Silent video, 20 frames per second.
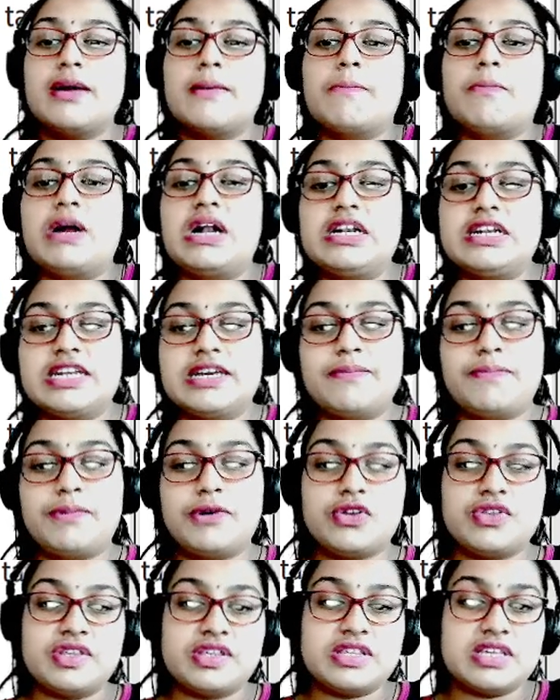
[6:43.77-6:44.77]

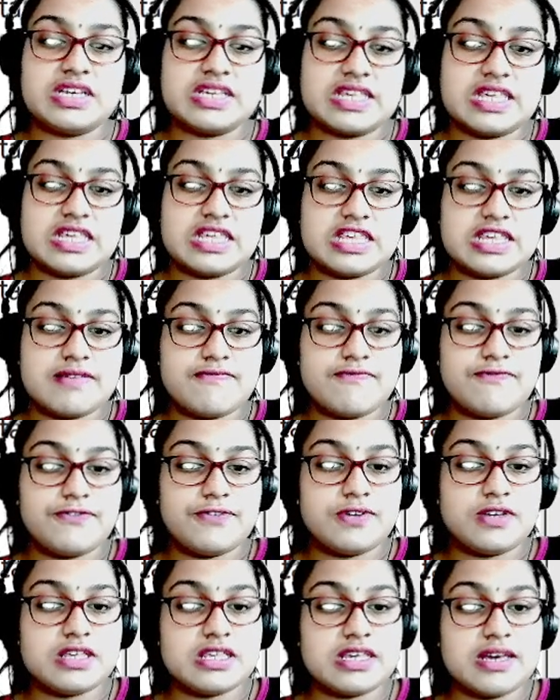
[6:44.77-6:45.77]
Multiprocessor system
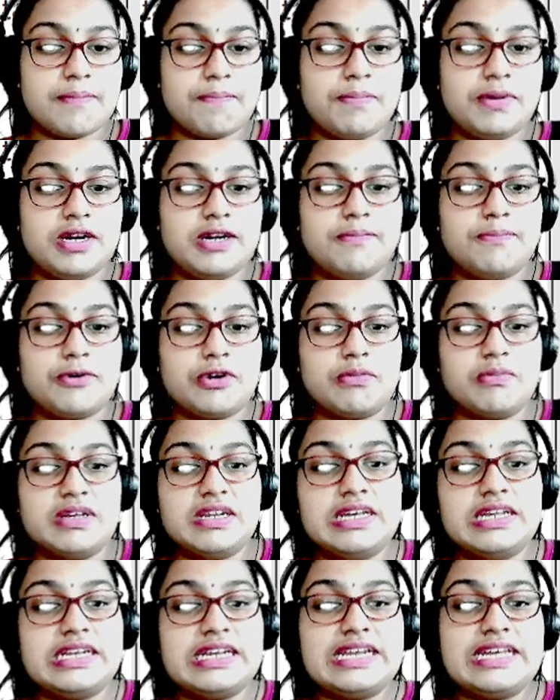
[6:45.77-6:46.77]
first appeared
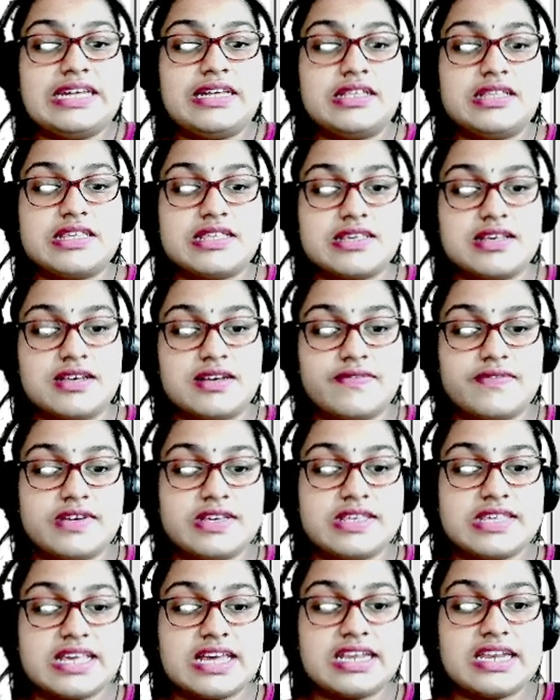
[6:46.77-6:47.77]
prominently in
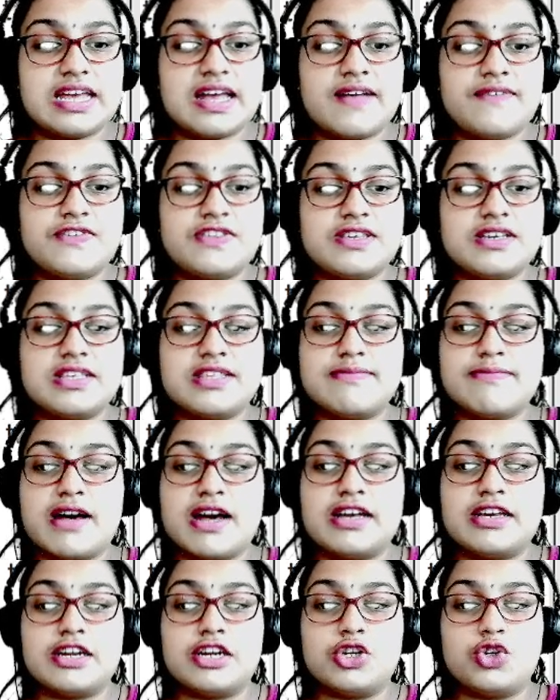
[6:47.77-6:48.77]
servers and have since
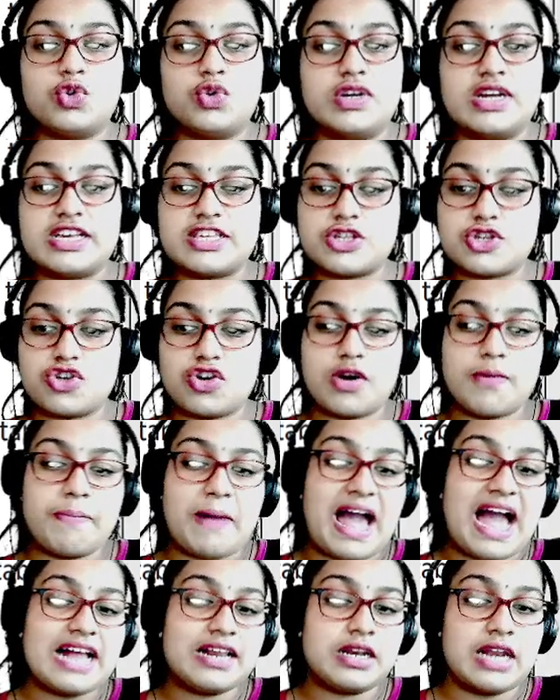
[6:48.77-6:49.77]
migrated to desktop
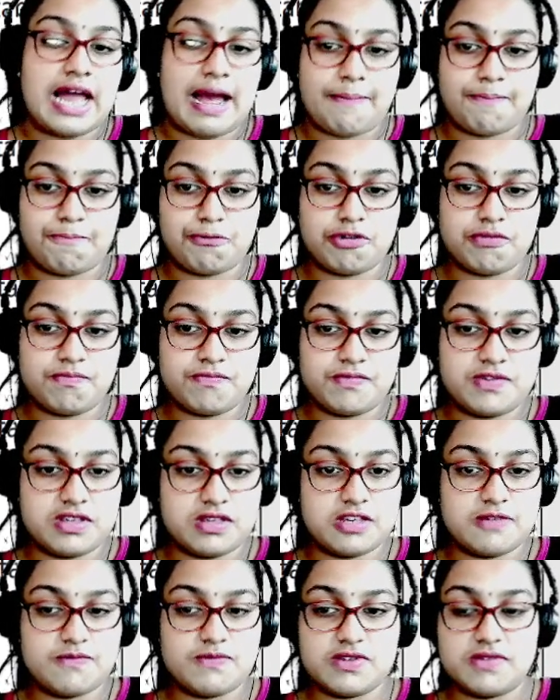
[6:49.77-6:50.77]
and laptop
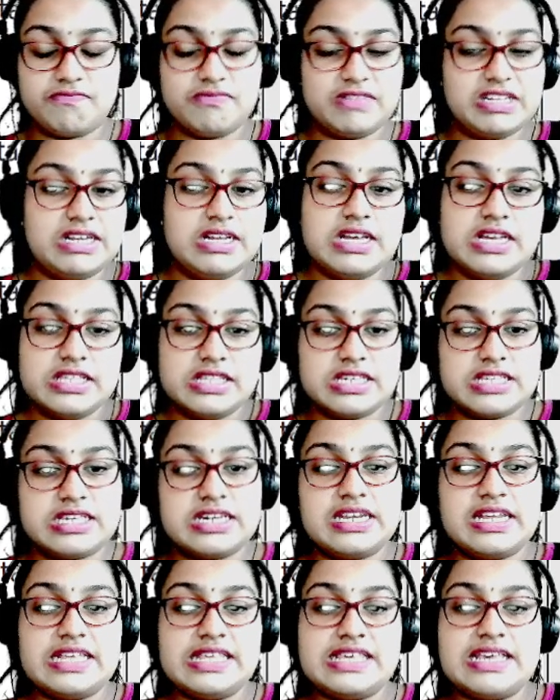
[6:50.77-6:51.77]
systems. Just
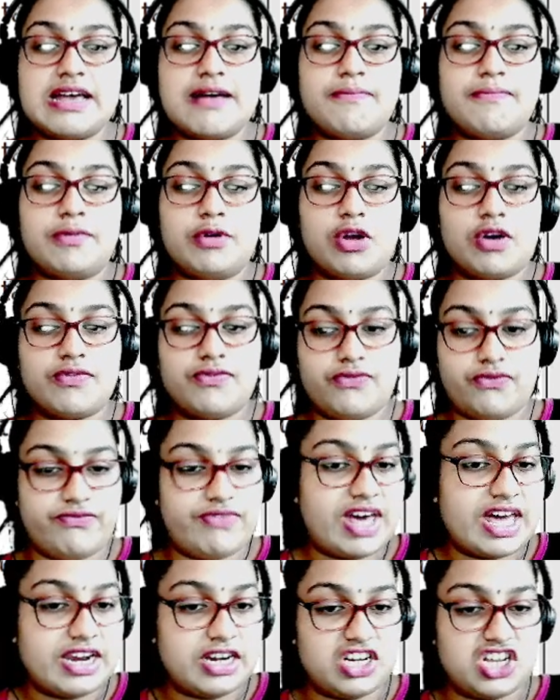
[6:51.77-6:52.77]
an example of
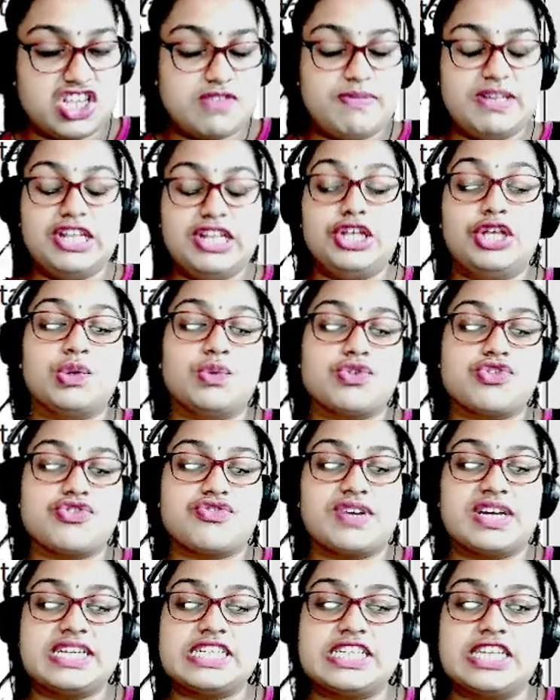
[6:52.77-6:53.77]
where it is being used
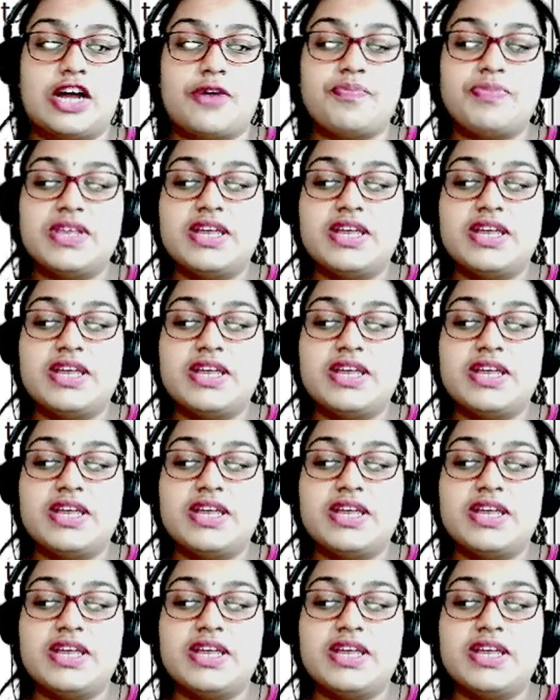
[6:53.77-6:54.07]
right now.